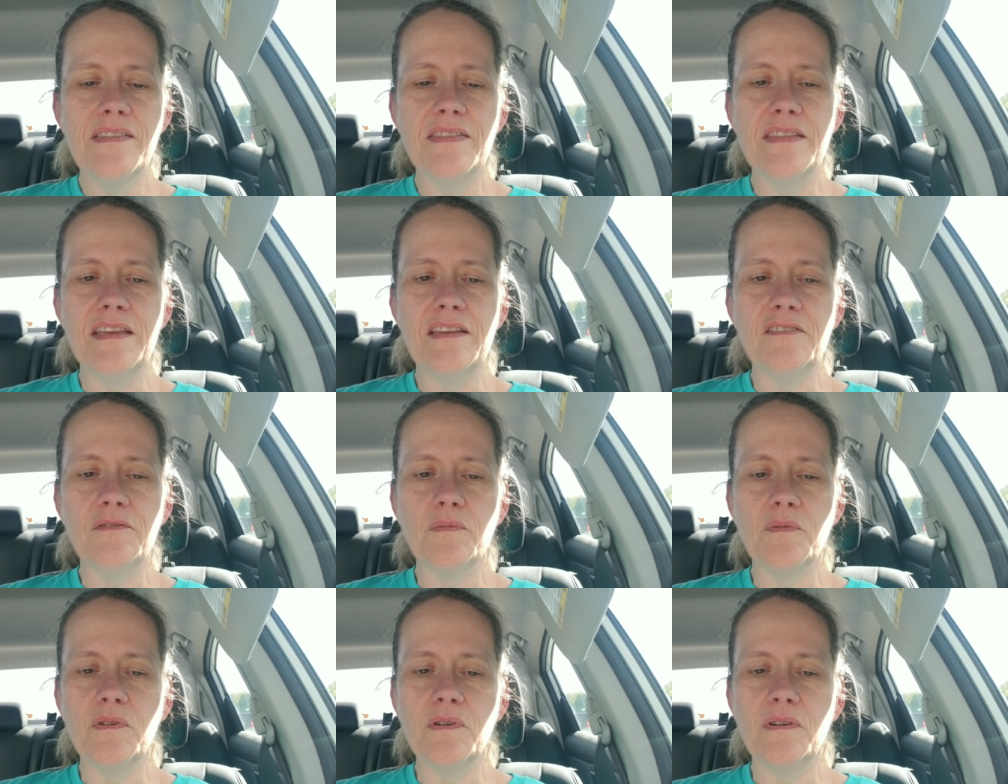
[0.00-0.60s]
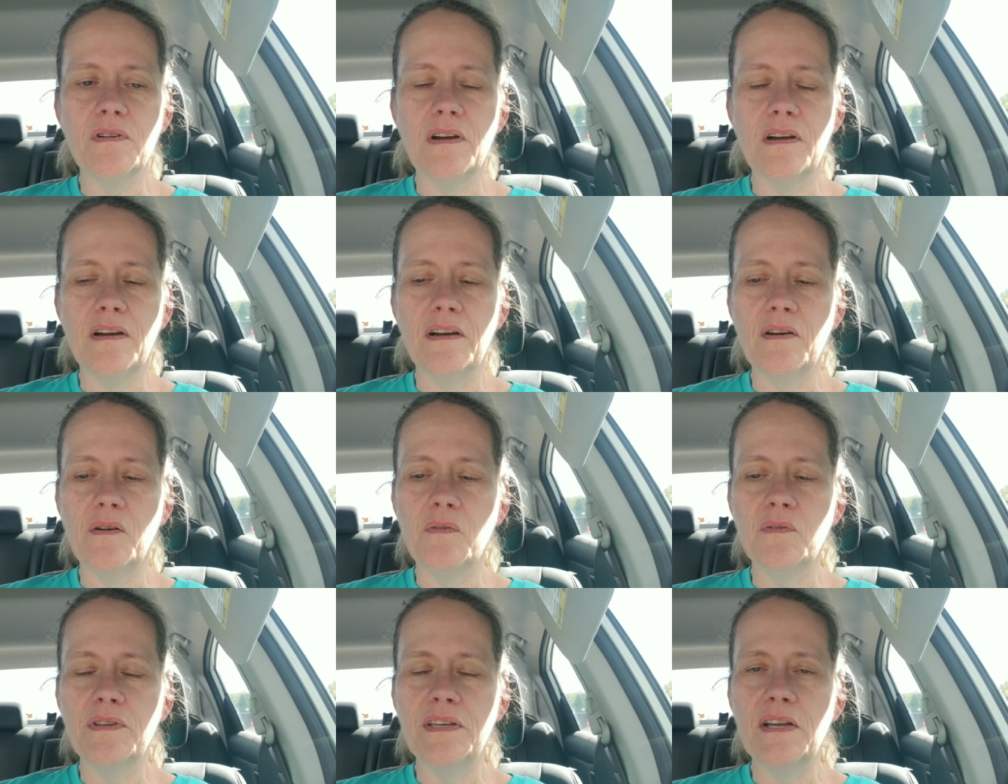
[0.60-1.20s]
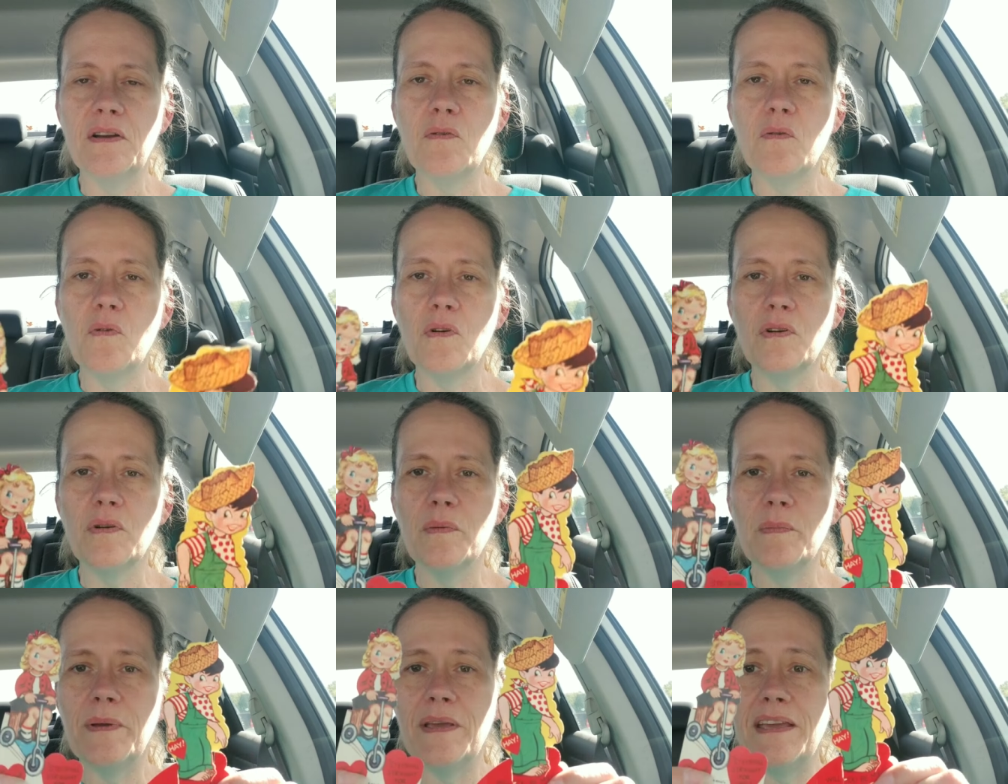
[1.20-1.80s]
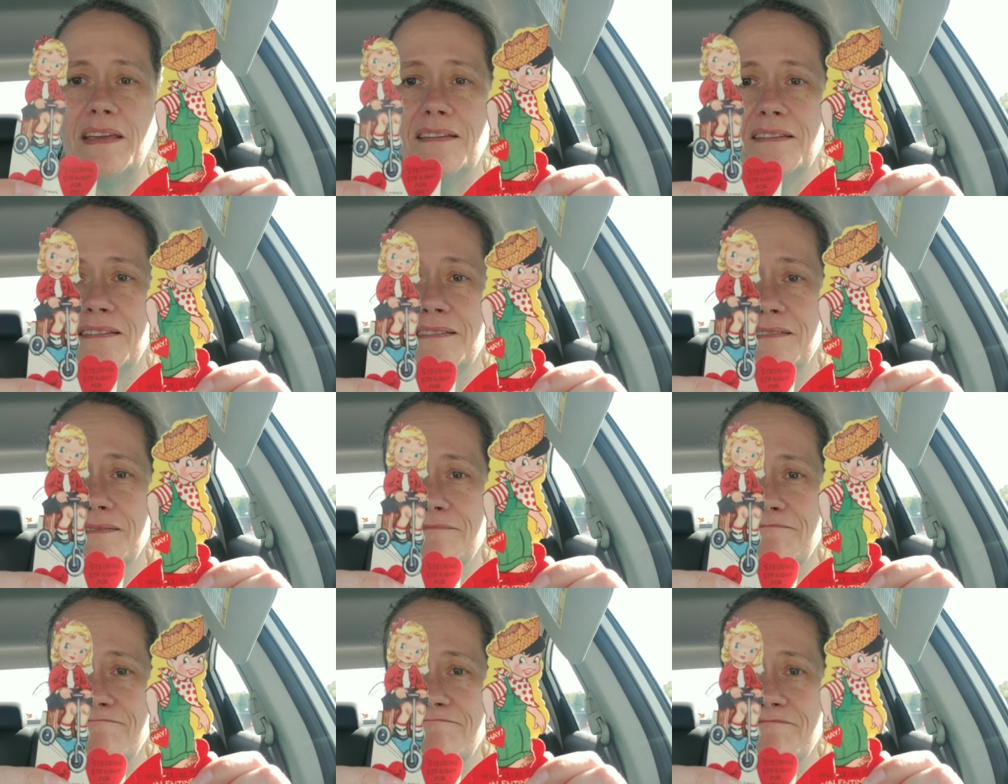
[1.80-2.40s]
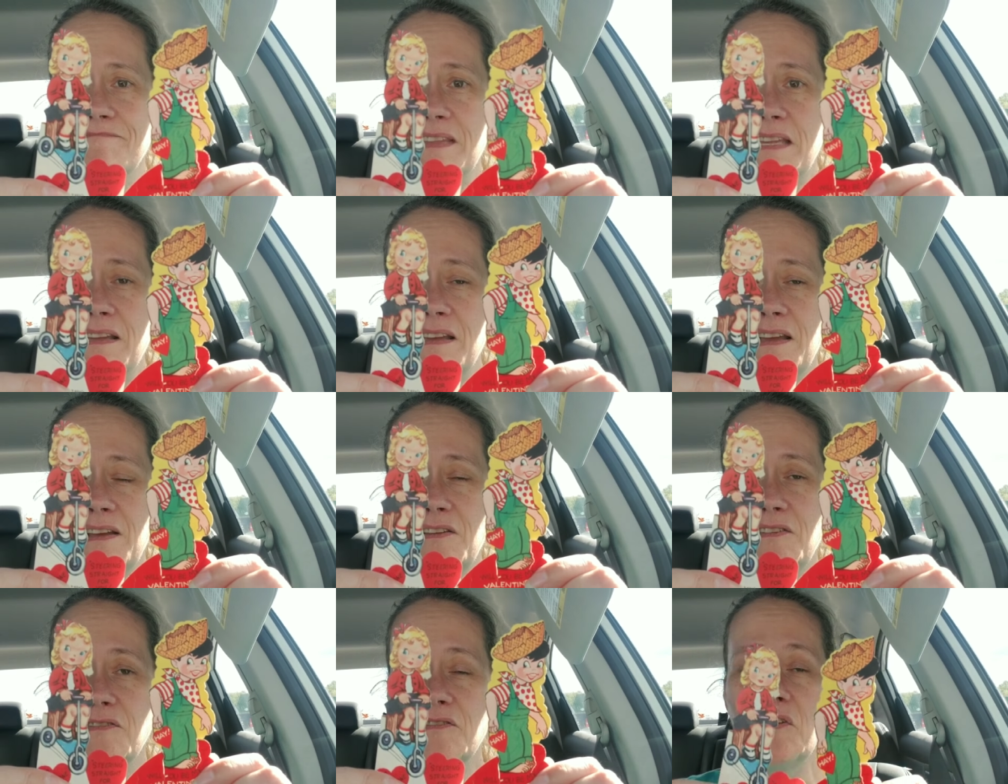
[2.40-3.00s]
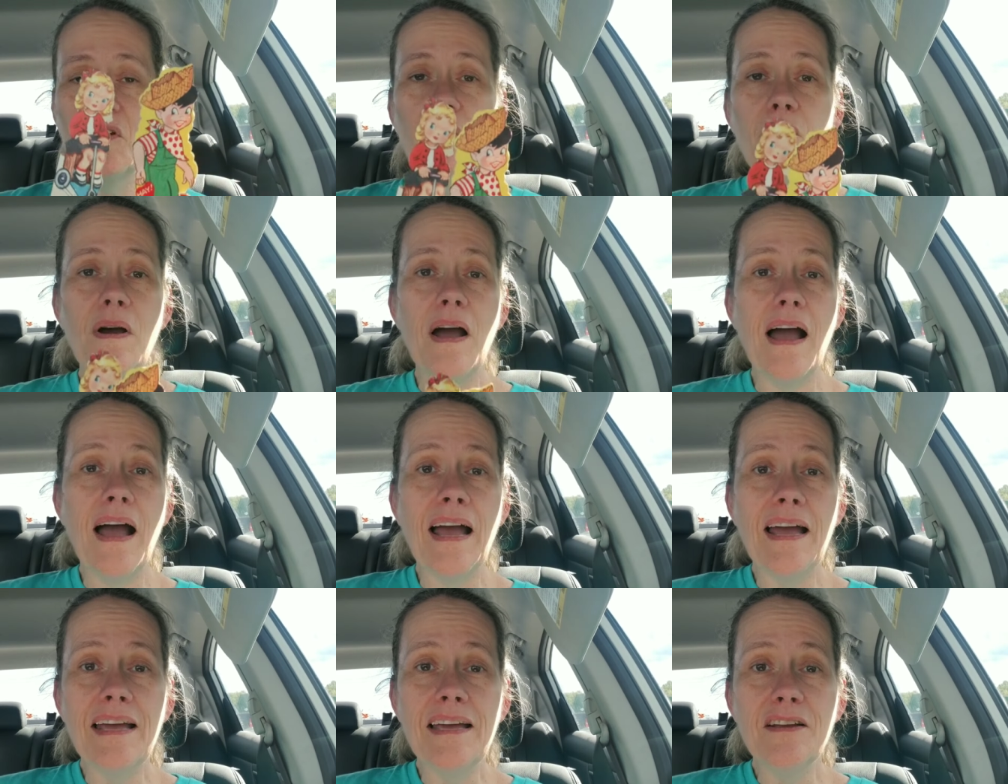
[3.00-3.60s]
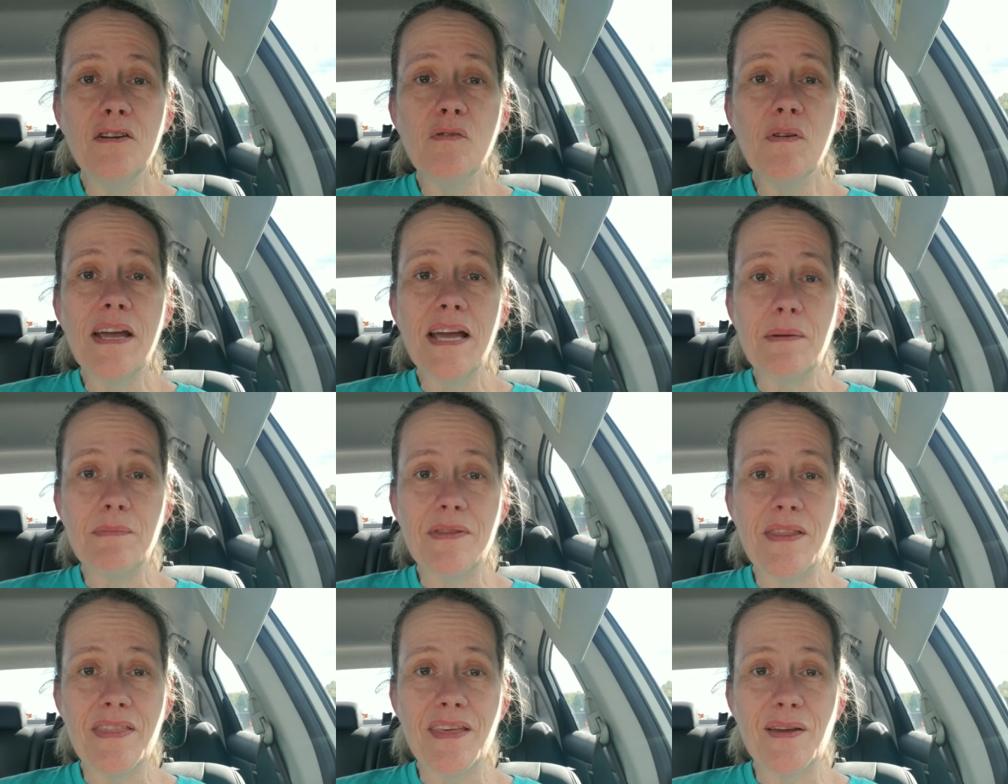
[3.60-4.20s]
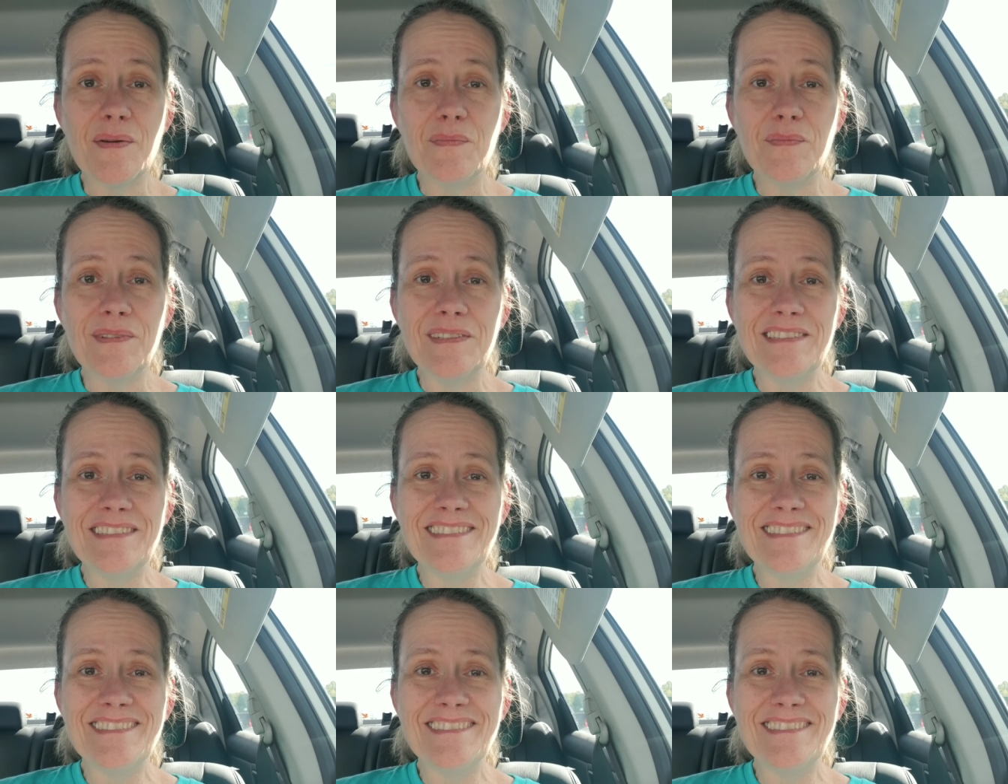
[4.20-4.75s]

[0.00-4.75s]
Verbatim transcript: These were uh, only a quarter piece, so I grabbed them.